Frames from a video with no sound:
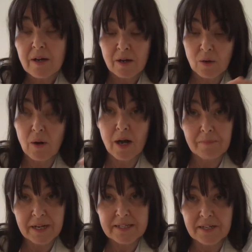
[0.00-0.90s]
Quite a
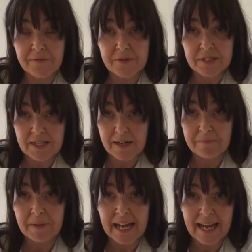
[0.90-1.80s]
big difference in
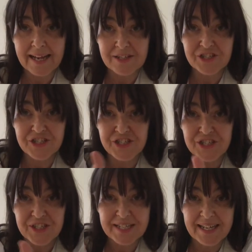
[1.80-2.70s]

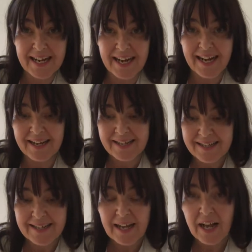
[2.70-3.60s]
pitch, yeah?
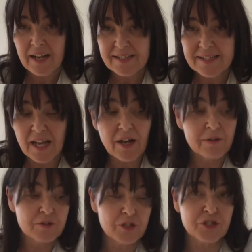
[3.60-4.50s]
So
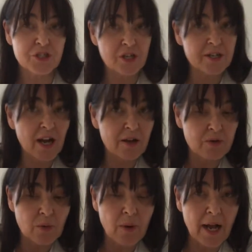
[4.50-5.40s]
you should know
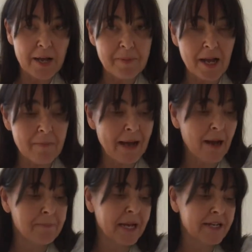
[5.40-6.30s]
quite a bit
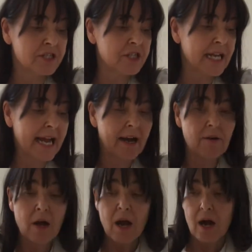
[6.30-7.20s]
about pitch
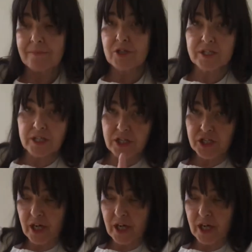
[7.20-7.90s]
now. I'm just going to show